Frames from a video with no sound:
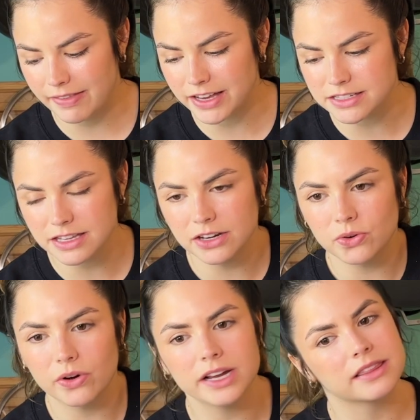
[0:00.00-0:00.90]
that's the
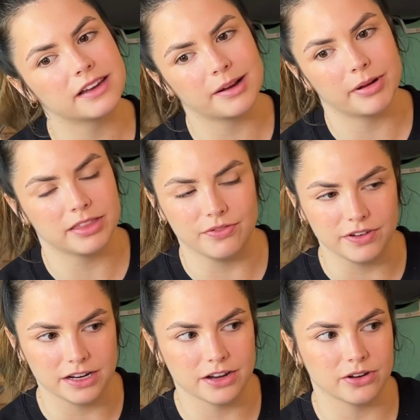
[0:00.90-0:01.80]
annoying thing about the
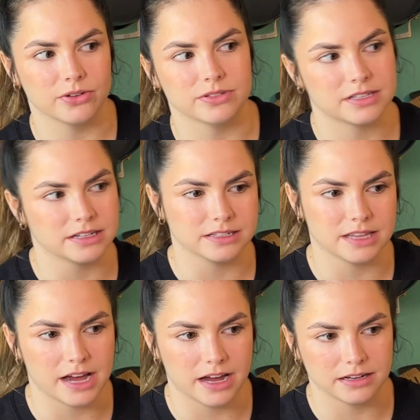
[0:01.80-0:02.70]
videos, is
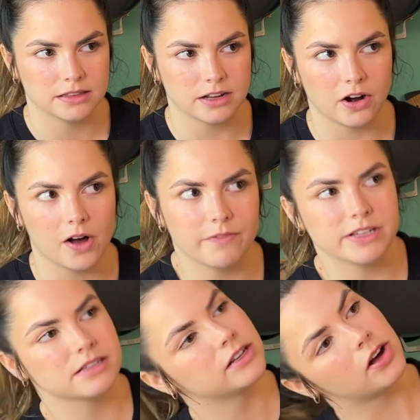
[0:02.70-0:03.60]
that they're
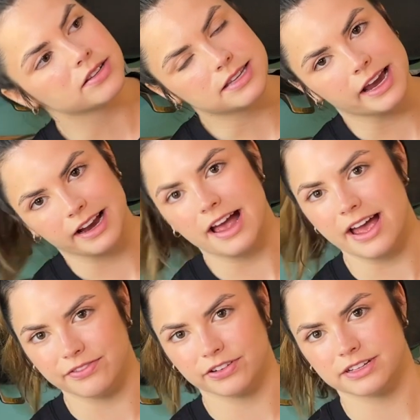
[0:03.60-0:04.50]
obviously not saying
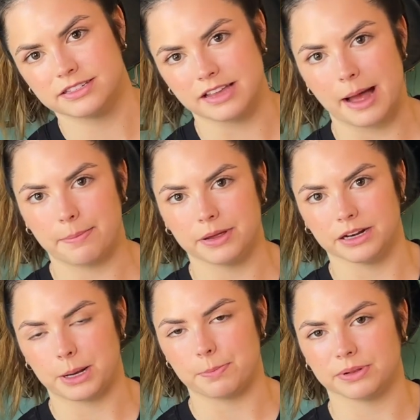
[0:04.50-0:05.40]
every step
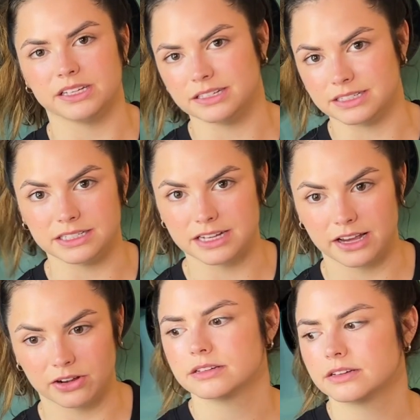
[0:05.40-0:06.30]
in complete
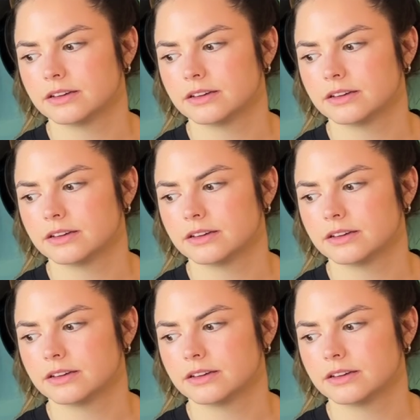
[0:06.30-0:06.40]
detail.